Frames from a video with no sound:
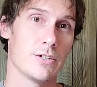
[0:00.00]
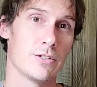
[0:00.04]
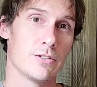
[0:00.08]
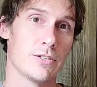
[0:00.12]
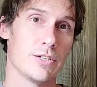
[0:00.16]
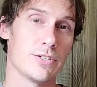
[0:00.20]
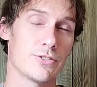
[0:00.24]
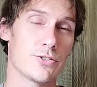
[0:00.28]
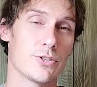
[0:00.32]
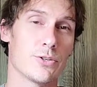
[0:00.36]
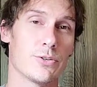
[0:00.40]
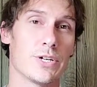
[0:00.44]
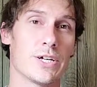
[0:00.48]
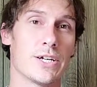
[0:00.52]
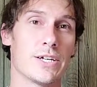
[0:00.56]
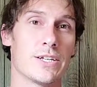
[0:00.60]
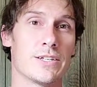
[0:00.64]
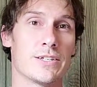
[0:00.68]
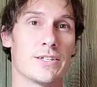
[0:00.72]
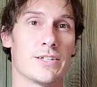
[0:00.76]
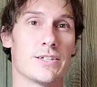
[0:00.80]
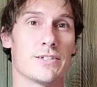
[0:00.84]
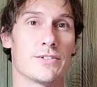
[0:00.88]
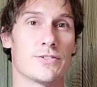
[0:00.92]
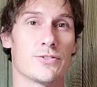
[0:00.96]
Let's go ahead
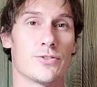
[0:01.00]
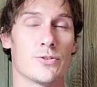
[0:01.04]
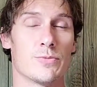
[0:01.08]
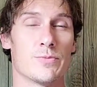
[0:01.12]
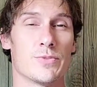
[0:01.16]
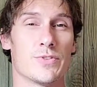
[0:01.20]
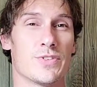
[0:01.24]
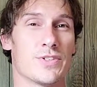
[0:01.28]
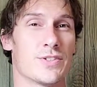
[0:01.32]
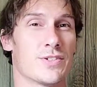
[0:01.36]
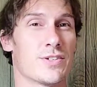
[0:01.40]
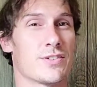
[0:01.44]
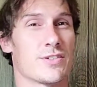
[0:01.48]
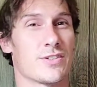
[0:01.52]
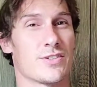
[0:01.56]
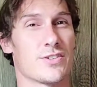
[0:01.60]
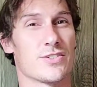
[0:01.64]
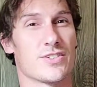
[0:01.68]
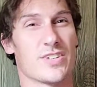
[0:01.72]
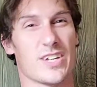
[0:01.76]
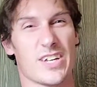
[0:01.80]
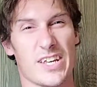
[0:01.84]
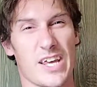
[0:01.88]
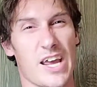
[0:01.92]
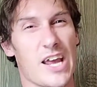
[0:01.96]
and assume that this isn't
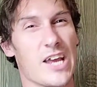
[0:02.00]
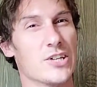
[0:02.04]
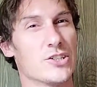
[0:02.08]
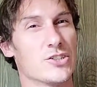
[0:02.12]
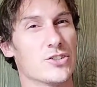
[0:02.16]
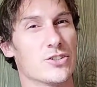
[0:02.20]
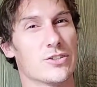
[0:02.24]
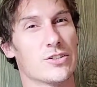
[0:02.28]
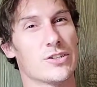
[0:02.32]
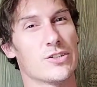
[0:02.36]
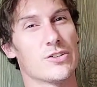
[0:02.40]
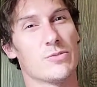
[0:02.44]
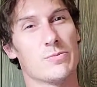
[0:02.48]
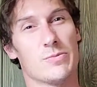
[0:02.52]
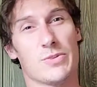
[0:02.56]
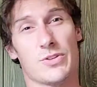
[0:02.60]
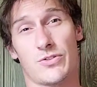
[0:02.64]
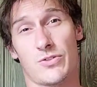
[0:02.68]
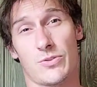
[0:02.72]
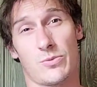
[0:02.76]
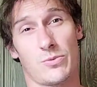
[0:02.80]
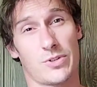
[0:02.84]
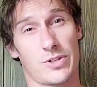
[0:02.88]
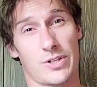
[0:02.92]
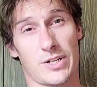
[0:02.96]
just occasionally you
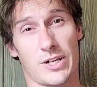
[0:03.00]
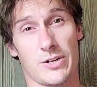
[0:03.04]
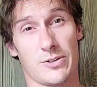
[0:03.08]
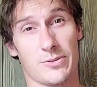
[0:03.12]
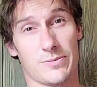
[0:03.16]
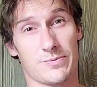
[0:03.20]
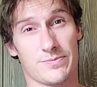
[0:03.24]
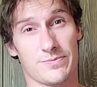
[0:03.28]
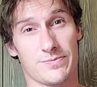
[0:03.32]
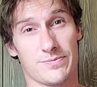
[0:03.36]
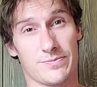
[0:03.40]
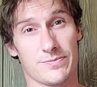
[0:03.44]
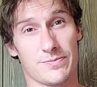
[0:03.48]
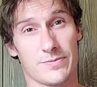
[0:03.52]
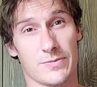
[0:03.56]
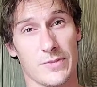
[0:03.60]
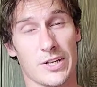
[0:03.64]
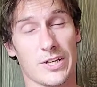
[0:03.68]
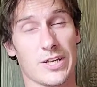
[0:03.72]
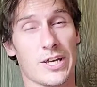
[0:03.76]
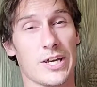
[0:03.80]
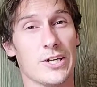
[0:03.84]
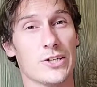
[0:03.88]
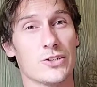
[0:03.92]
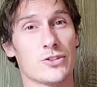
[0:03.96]
miss a workout.
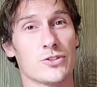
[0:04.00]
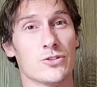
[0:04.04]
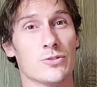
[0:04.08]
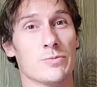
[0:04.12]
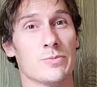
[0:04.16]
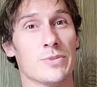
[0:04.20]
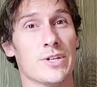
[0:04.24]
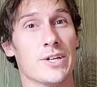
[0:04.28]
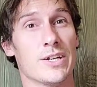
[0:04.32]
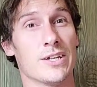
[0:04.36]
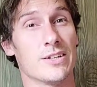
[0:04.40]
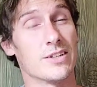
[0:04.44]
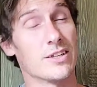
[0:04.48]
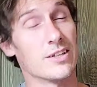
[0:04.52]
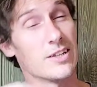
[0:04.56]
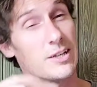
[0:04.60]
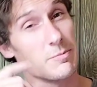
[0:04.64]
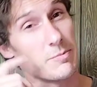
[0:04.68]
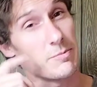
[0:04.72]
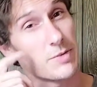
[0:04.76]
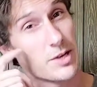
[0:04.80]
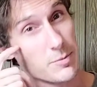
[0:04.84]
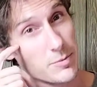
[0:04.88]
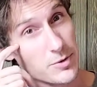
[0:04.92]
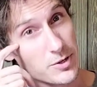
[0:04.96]
Occasional meaning that
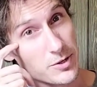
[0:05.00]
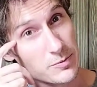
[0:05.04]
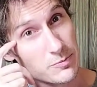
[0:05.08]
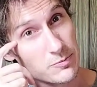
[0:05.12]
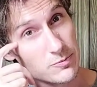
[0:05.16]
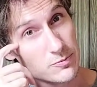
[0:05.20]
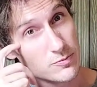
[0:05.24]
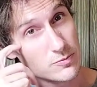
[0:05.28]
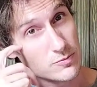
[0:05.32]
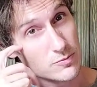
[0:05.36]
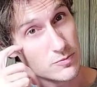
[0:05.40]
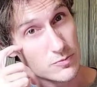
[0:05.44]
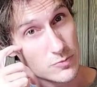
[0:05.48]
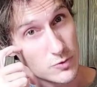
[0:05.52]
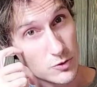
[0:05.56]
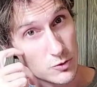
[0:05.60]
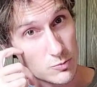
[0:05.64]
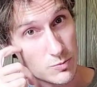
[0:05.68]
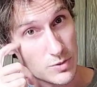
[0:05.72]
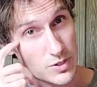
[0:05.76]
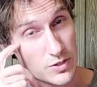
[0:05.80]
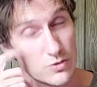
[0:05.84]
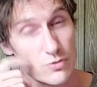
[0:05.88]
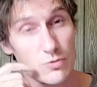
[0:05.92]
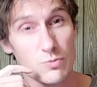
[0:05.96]
like maybe you
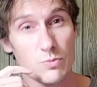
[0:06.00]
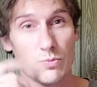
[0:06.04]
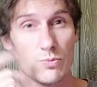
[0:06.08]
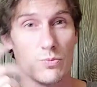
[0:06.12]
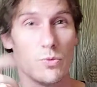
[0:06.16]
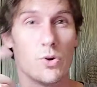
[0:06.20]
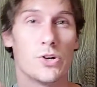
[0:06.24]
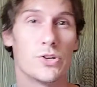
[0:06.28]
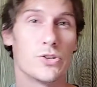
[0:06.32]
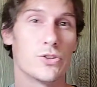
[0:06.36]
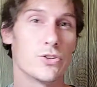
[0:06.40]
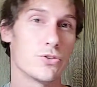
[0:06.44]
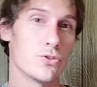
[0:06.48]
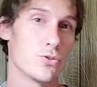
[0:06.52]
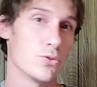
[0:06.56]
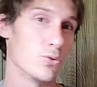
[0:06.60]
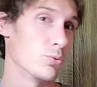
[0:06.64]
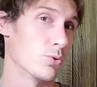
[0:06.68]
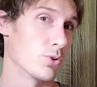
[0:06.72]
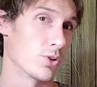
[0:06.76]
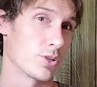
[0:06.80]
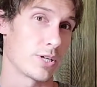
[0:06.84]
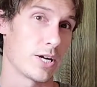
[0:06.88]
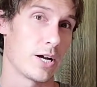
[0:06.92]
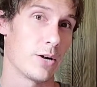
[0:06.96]
miss 1 to 2
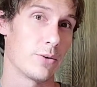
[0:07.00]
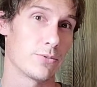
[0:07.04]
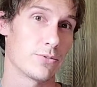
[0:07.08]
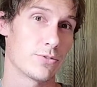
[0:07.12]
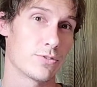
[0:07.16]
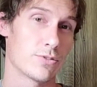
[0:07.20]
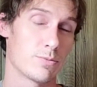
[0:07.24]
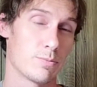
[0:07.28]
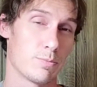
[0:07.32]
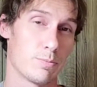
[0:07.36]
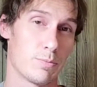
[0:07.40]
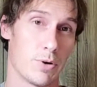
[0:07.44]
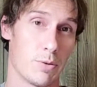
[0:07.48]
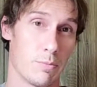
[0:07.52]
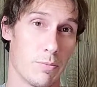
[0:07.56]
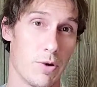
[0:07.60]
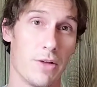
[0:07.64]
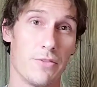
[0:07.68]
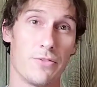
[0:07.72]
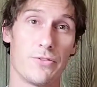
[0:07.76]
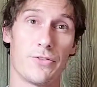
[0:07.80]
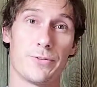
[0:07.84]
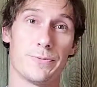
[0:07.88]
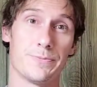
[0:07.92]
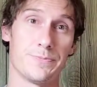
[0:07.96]
workouts per
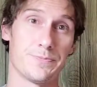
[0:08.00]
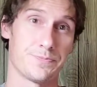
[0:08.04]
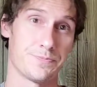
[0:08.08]
month.